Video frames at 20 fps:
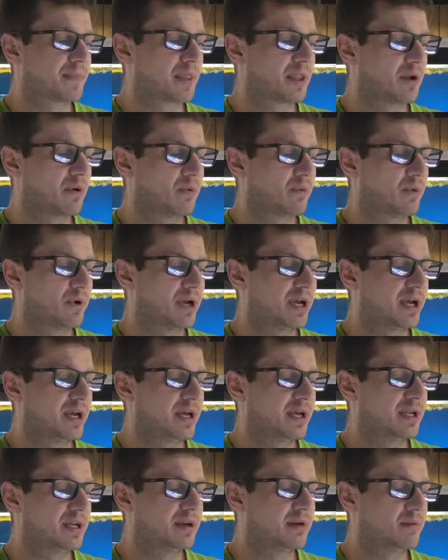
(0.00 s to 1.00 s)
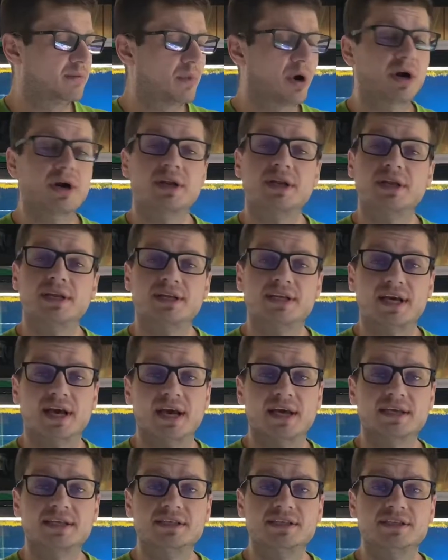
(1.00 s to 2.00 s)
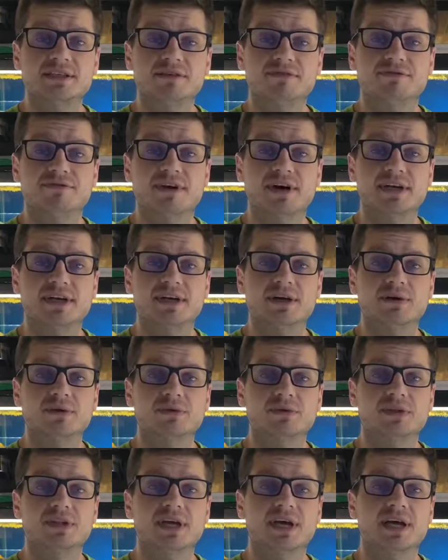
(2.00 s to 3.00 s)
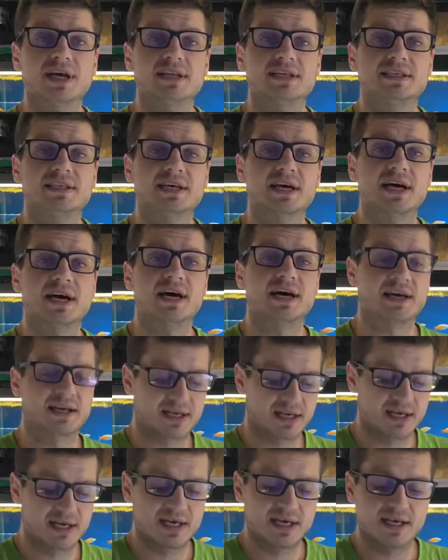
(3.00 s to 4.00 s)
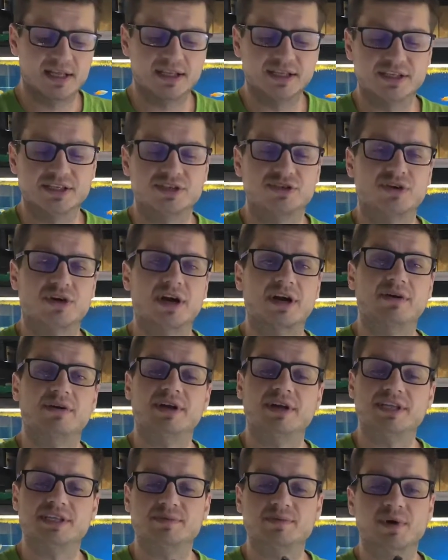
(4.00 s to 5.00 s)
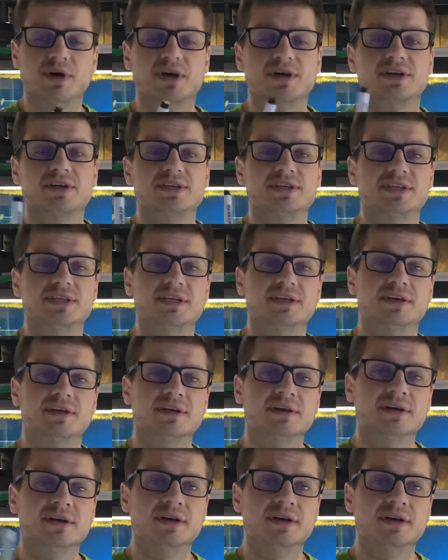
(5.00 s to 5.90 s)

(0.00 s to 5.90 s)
When marking tanks, you find out that these dry erase markers here,